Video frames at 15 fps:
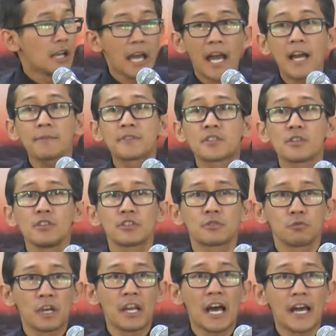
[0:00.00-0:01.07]
Absolute
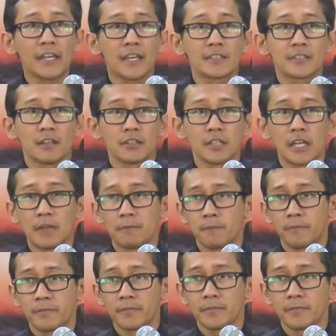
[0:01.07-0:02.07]
reliance on Him